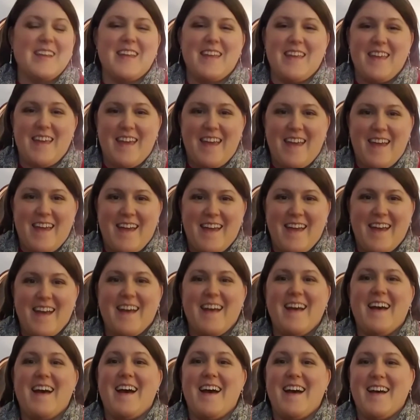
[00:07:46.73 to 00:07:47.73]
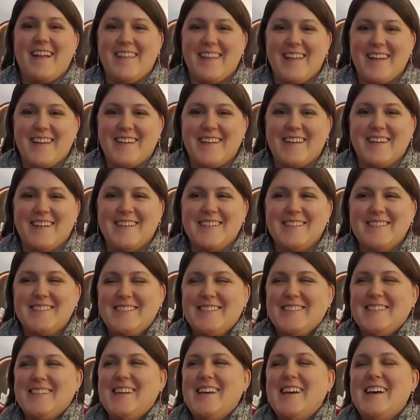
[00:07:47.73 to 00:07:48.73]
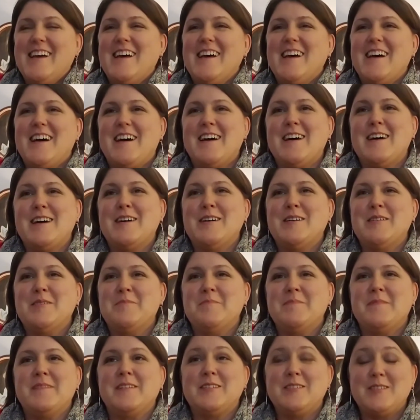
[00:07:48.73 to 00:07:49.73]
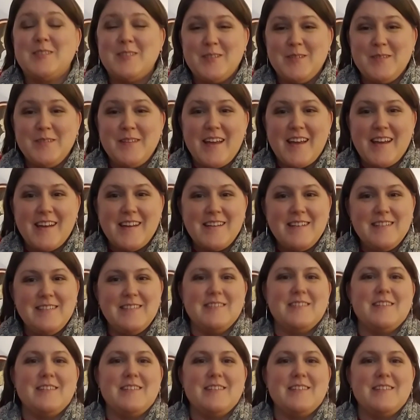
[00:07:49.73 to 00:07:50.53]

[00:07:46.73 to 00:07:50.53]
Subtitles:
Yeah, I like it. It's 2 ladies.